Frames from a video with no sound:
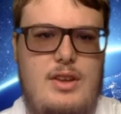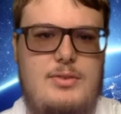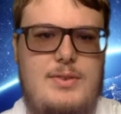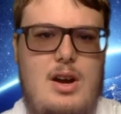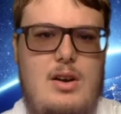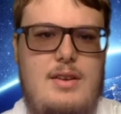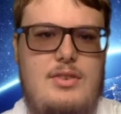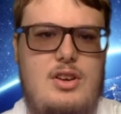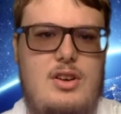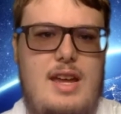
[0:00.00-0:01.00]
as far
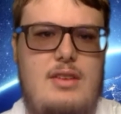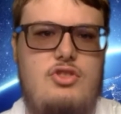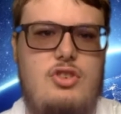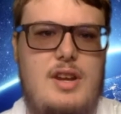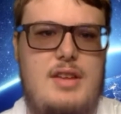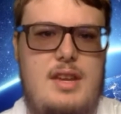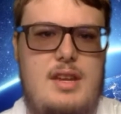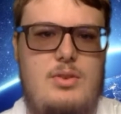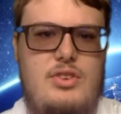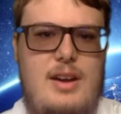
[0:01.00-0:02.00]
as your injury that
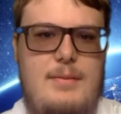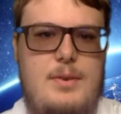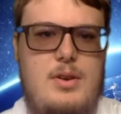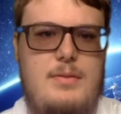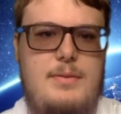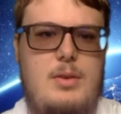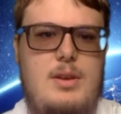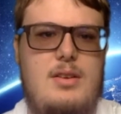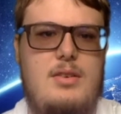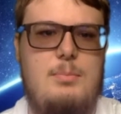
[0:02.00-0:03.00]
you suffered a few
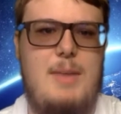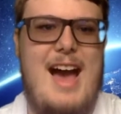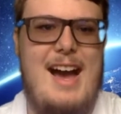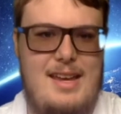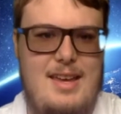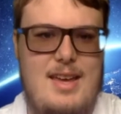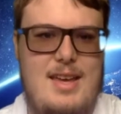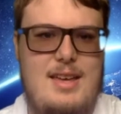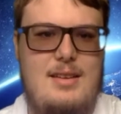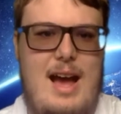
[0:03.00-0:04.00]
years back.
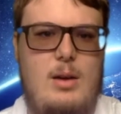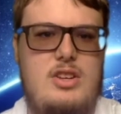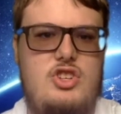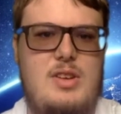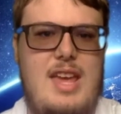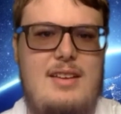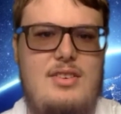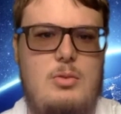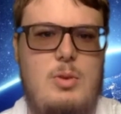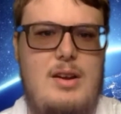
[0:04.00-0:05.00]
How did you get
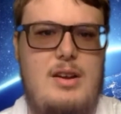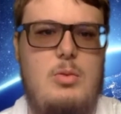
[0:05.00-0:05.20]
to where you